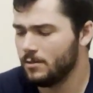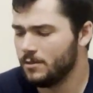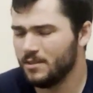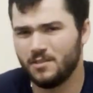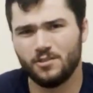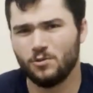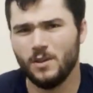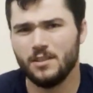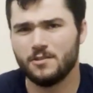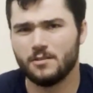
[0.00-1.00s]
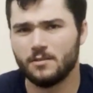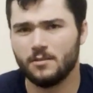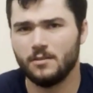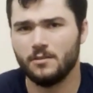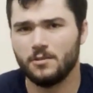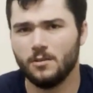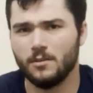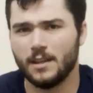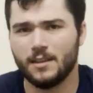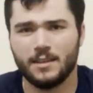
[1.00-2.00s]
just a switch, so
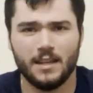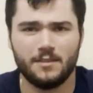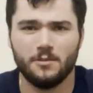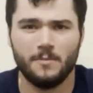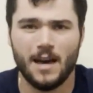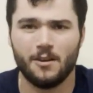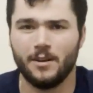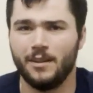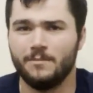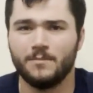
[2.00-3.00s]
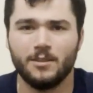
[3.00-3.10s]
like connect to a battery,